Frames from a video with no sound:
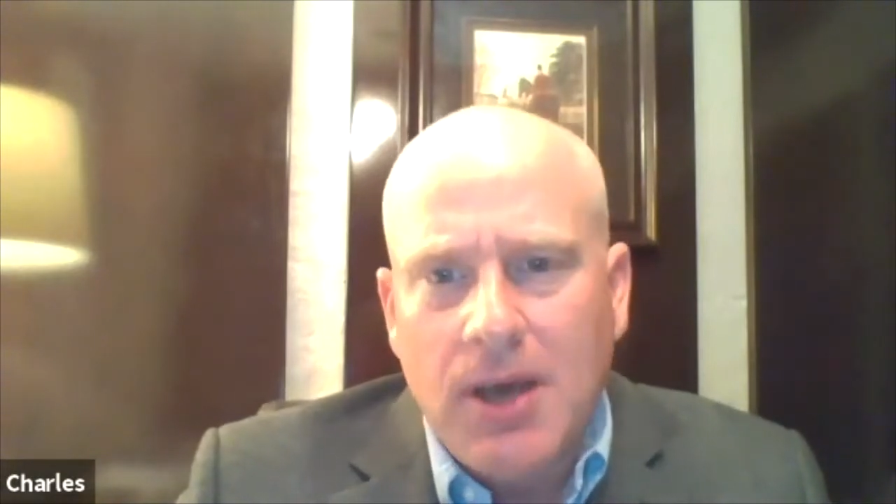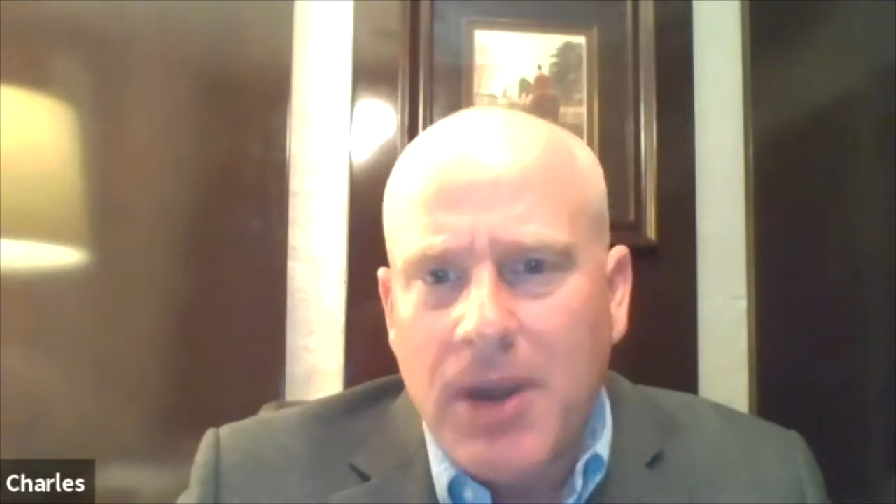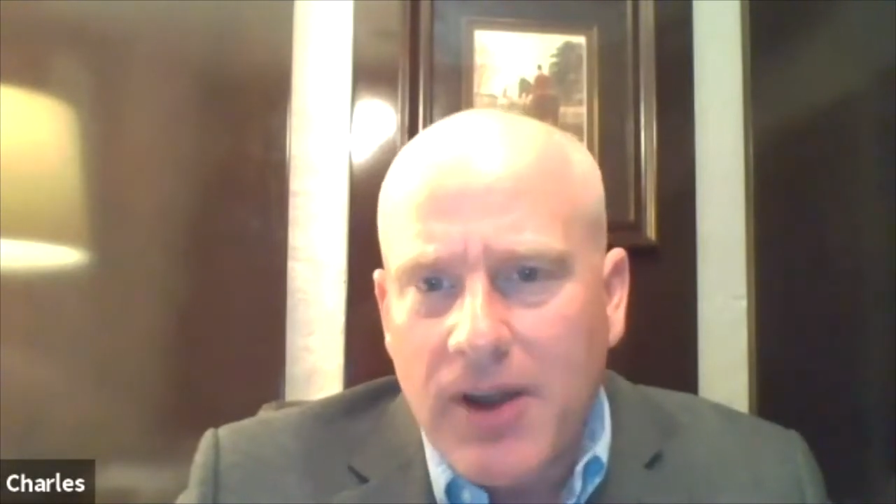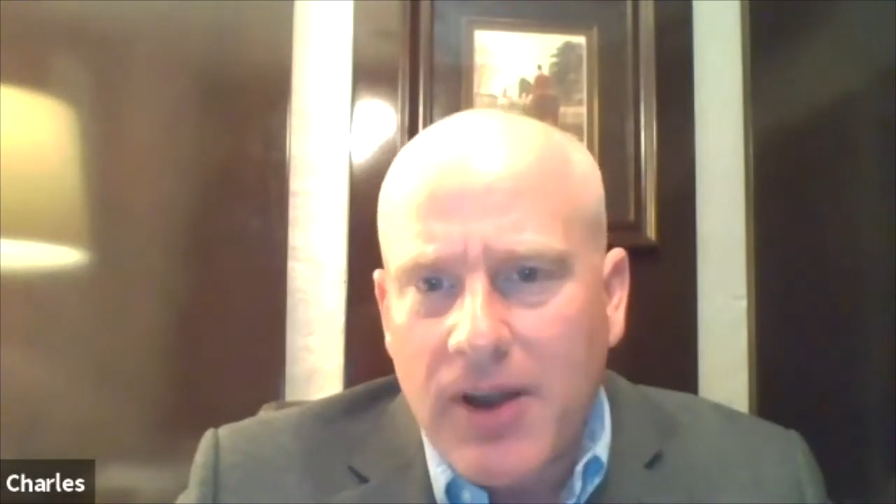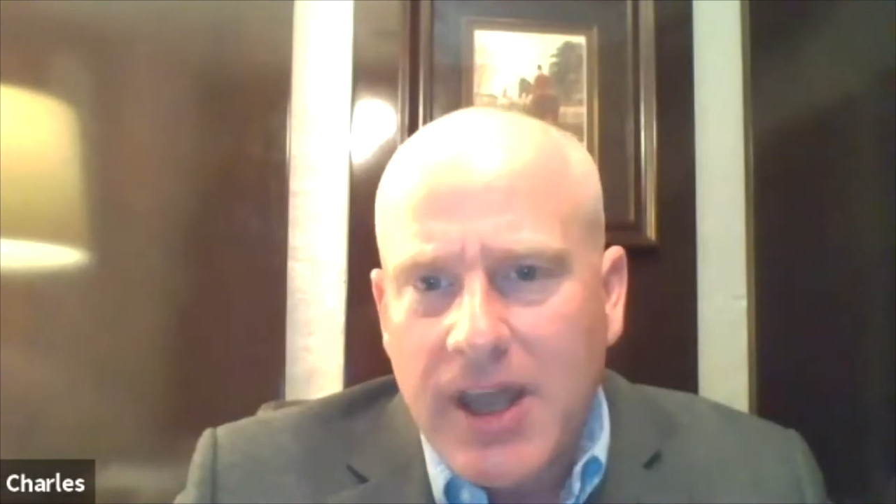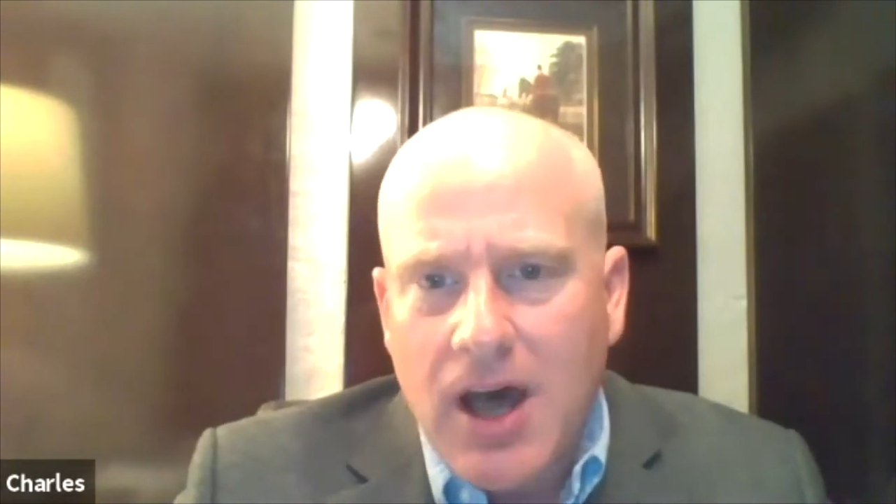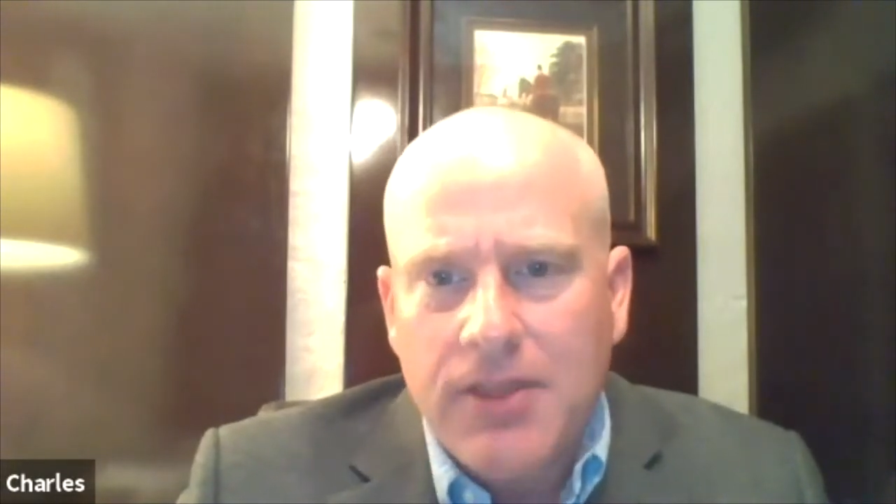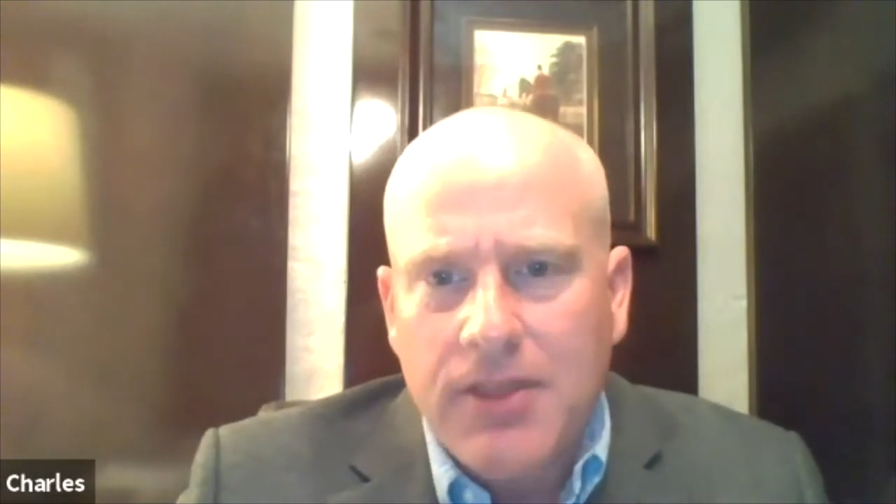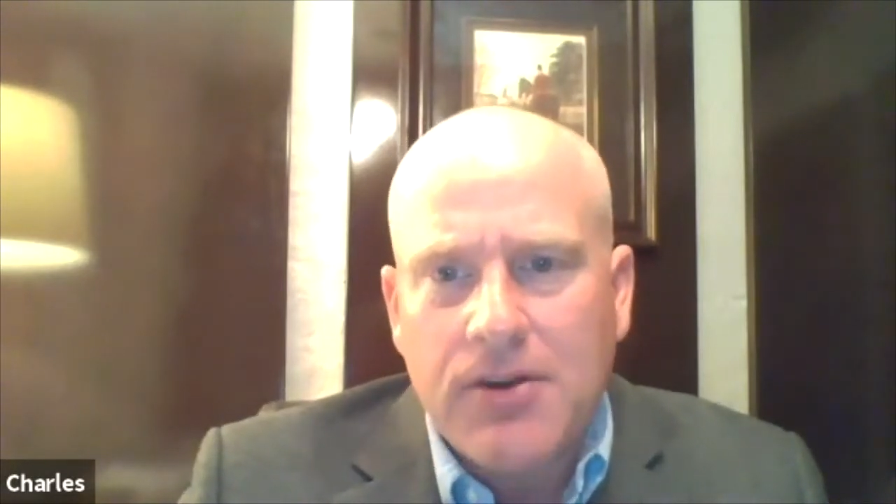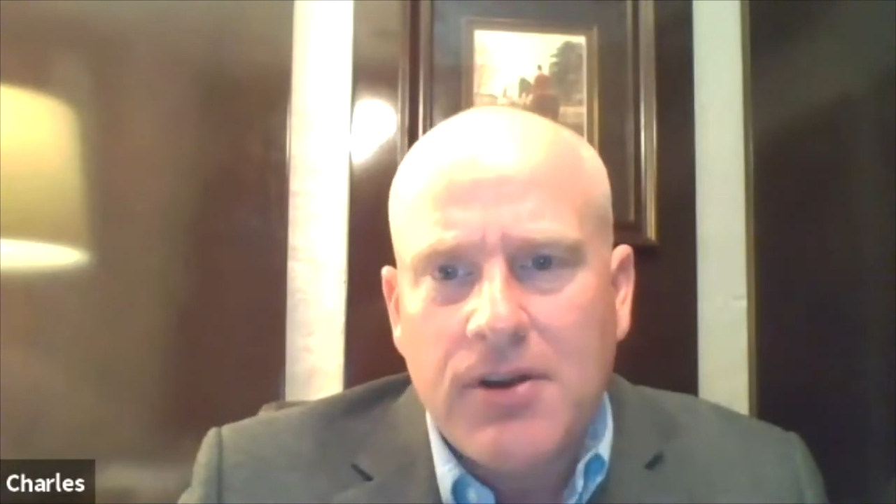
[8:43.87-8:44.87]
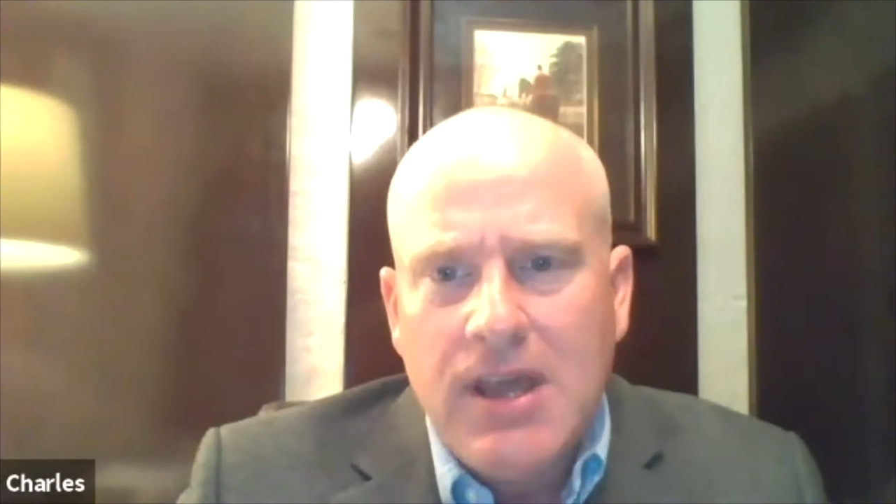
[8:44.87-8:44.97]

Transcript: American author,